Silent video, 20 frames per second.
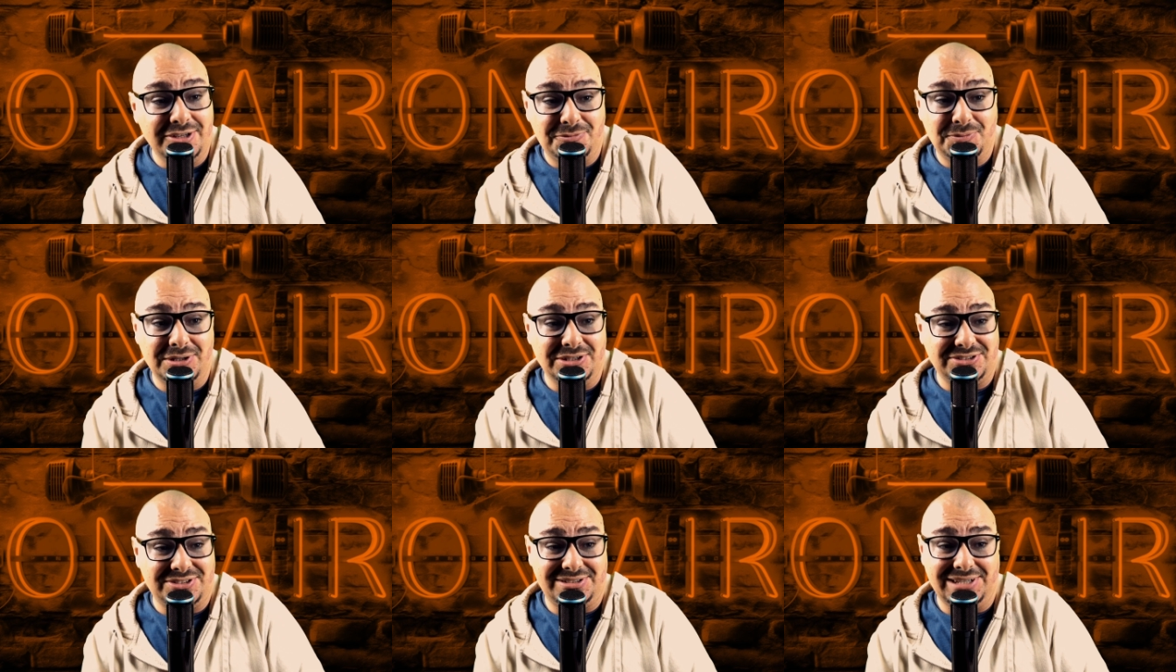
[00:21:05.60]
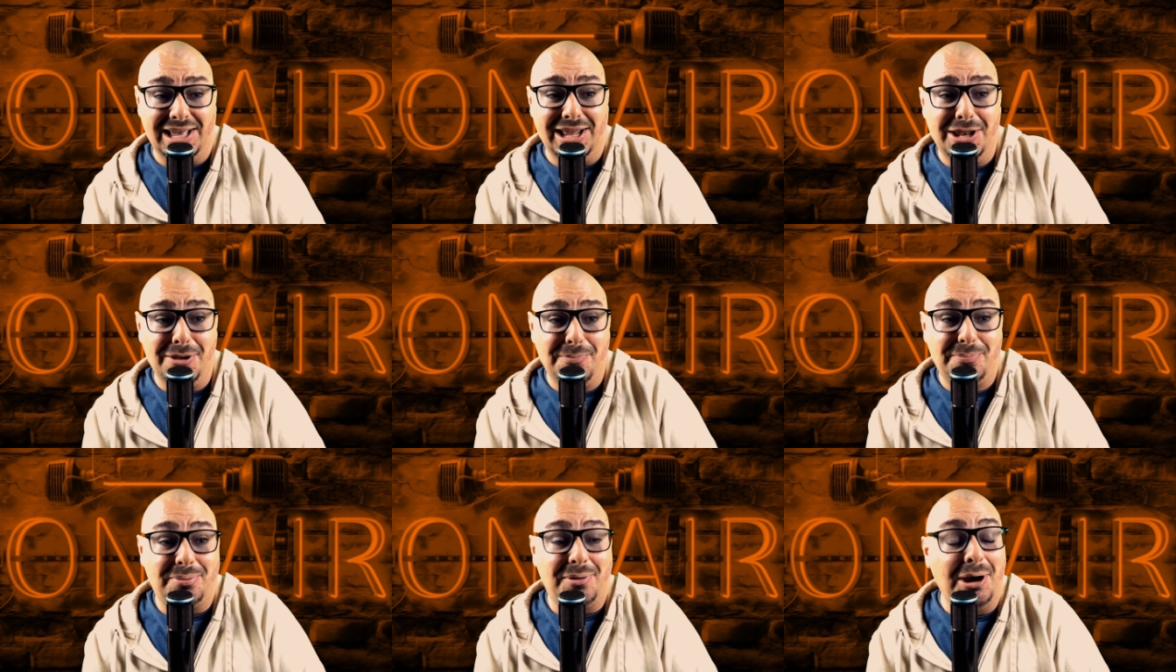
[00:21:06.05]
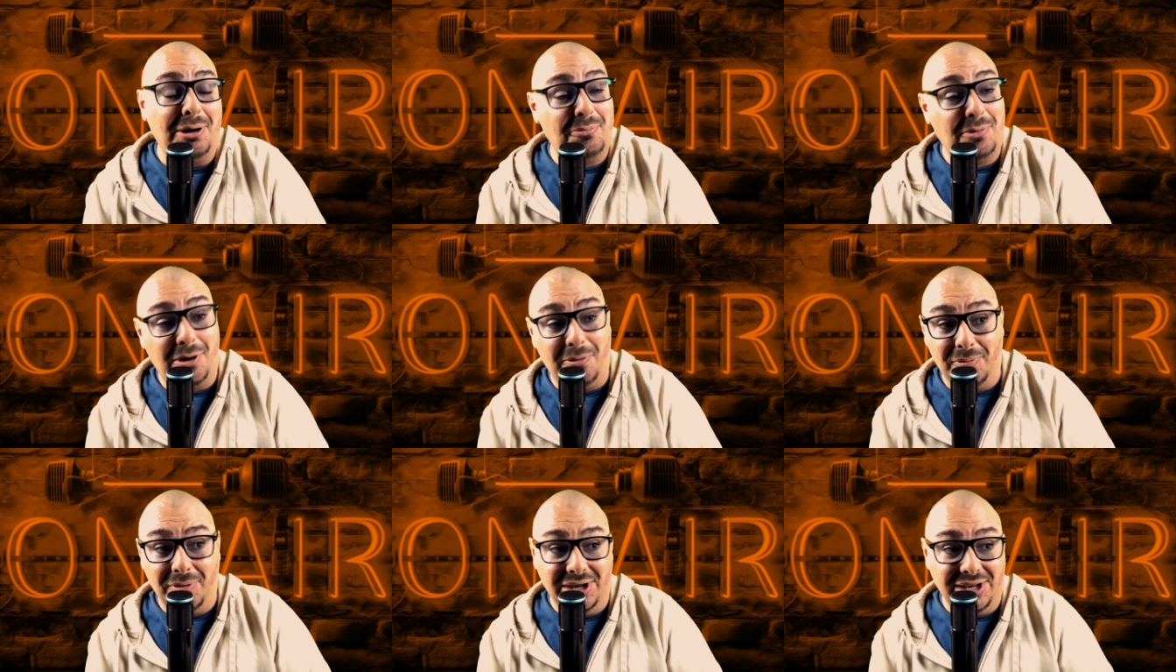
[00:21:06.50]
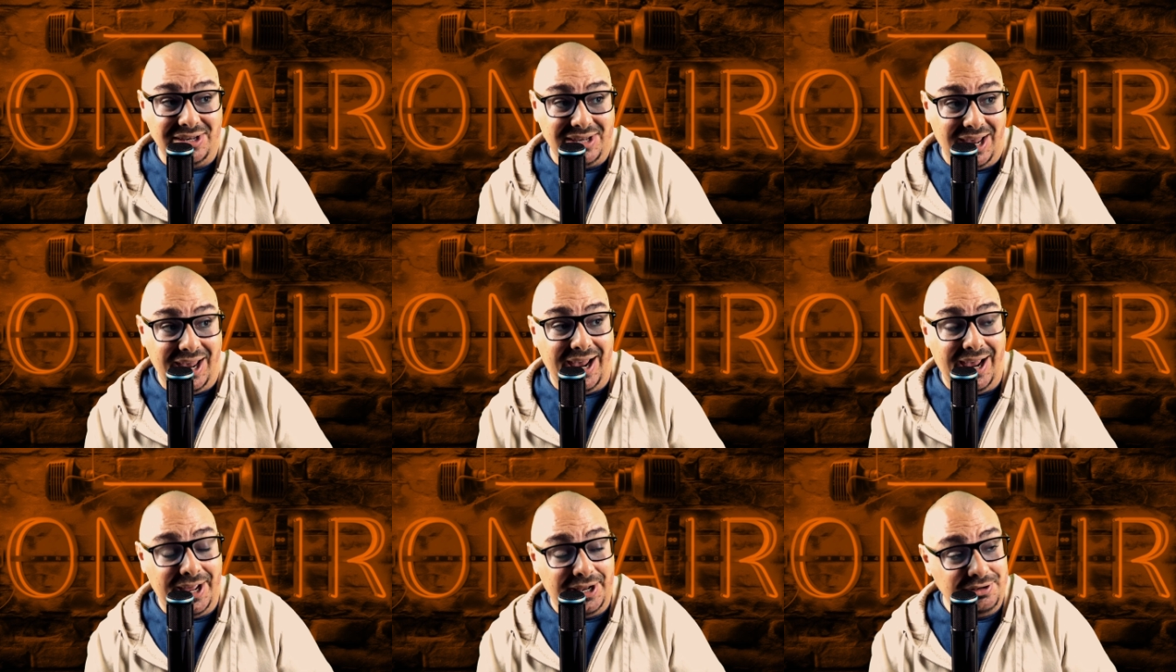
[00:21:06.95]
might as well celebrate what we
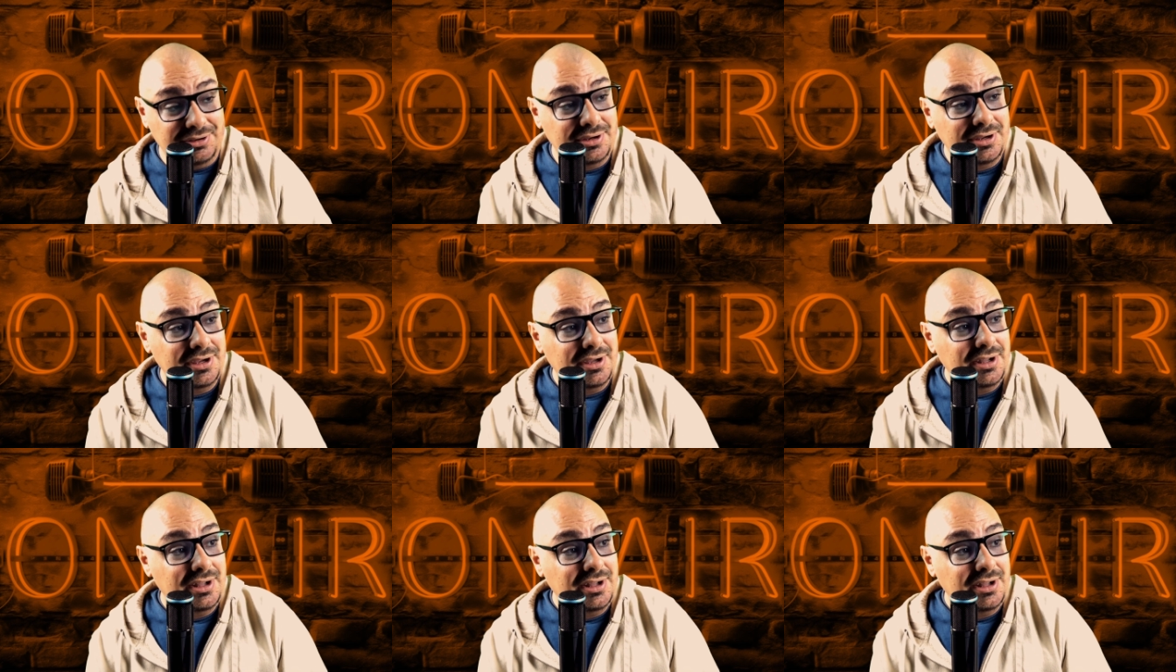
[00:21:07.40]
can.